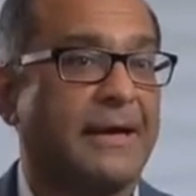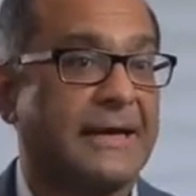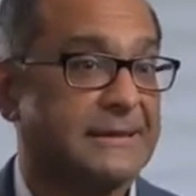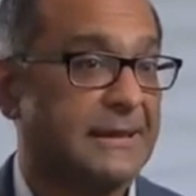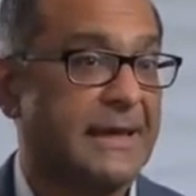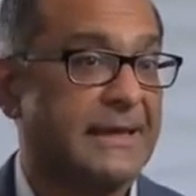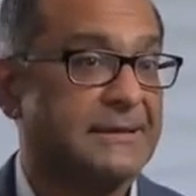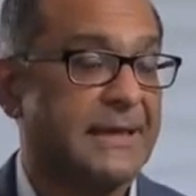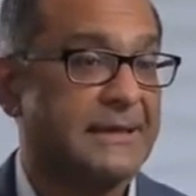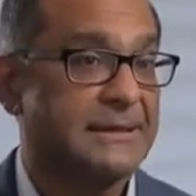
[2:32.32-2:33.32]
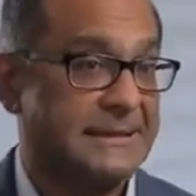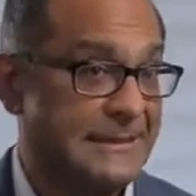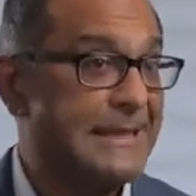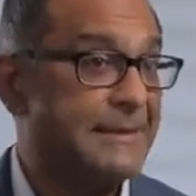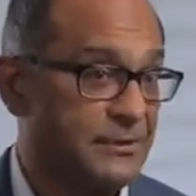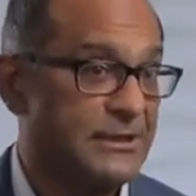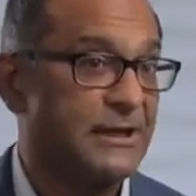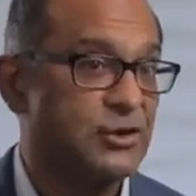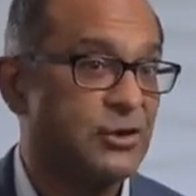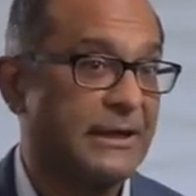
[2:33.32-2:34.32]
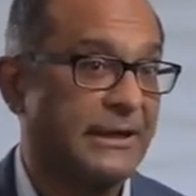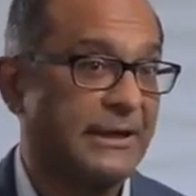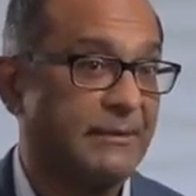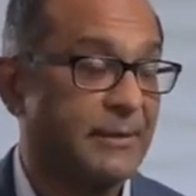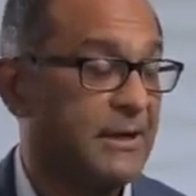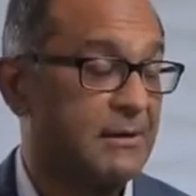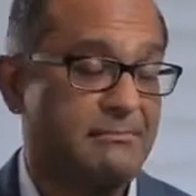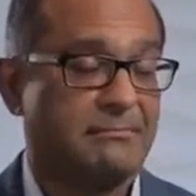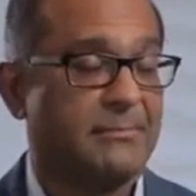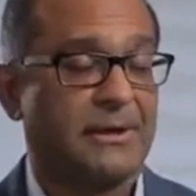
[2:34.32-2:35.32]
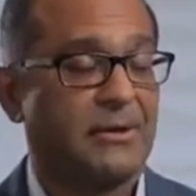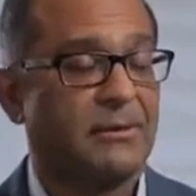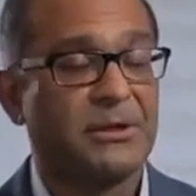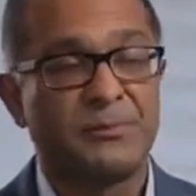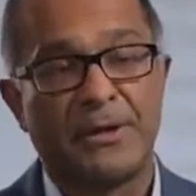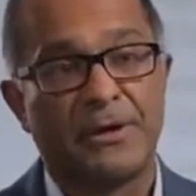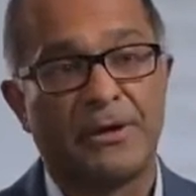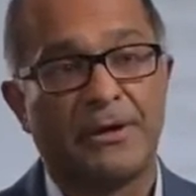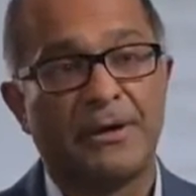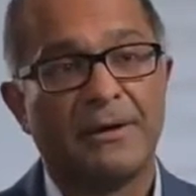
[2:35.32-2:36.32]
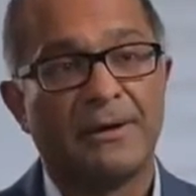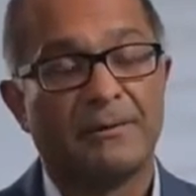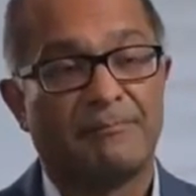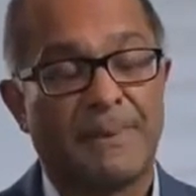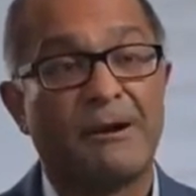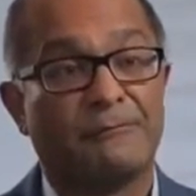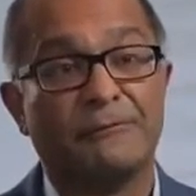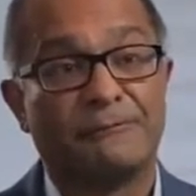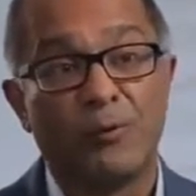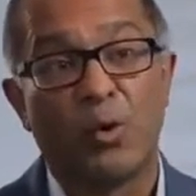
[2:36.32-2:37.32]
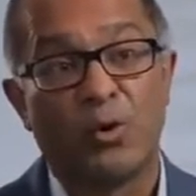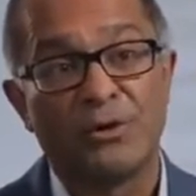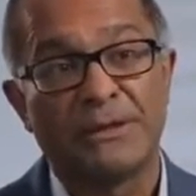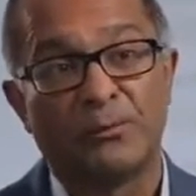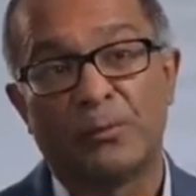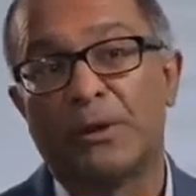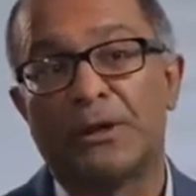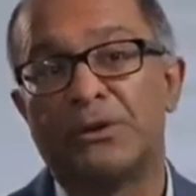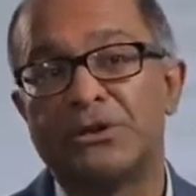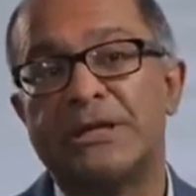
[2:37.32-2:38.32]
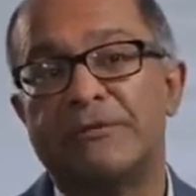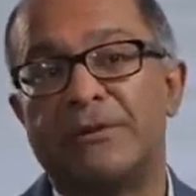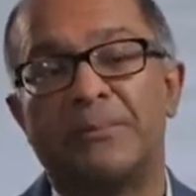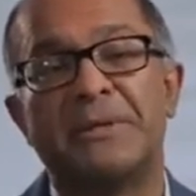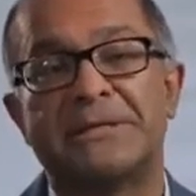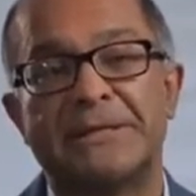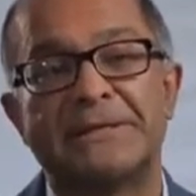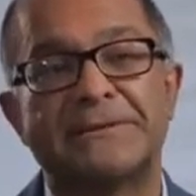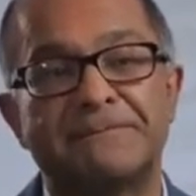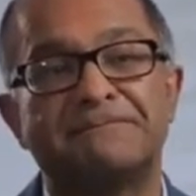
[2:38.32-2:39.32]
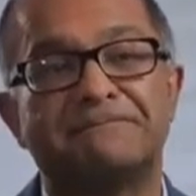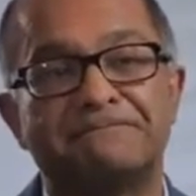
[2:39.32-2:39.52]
as a team essentially and become a much bigger powerful force in what we could achieve in the business.